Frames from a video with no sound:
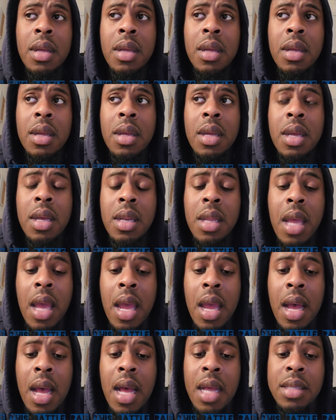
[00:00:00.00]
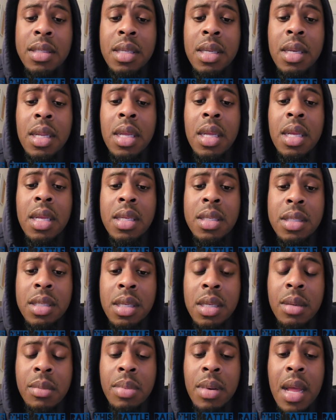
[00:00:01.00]
Kid Chaos, and
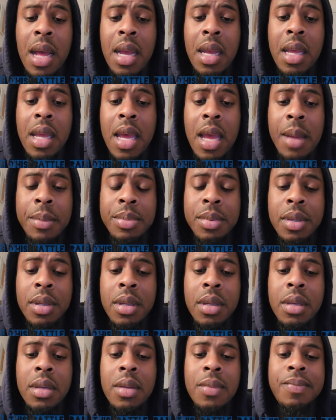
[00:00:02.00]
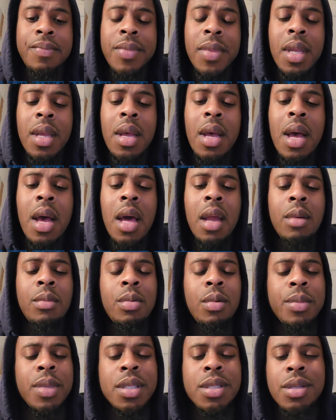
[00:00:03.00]
Easy, the block captain.
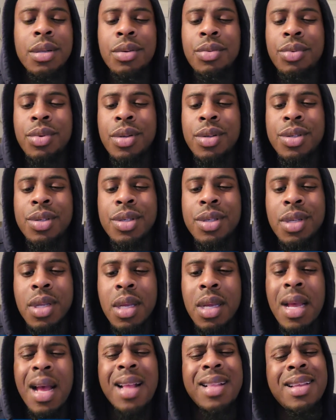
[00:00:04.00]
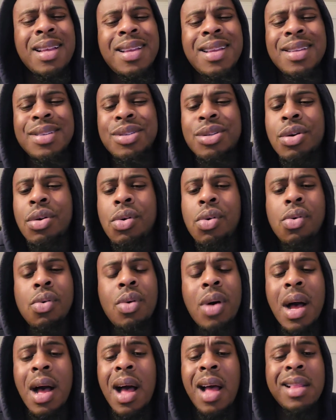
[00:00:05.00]
Honorable mention of Real Sick. I think he's
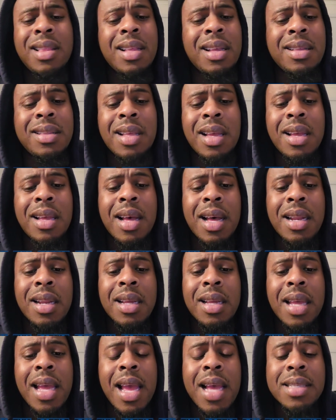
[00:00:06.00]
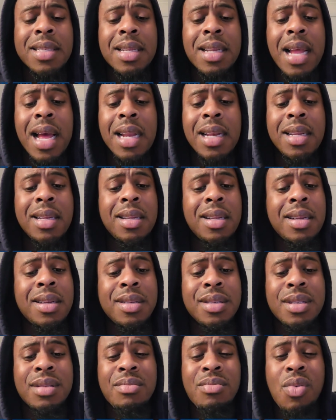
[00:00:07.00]
cool. I think they kind of gassing. I need to
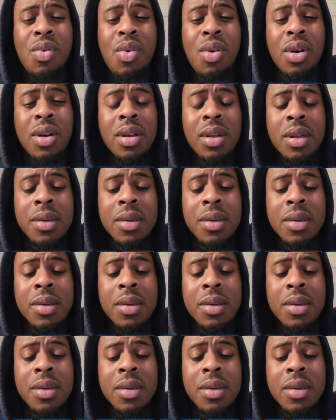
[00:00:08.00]
hear some more.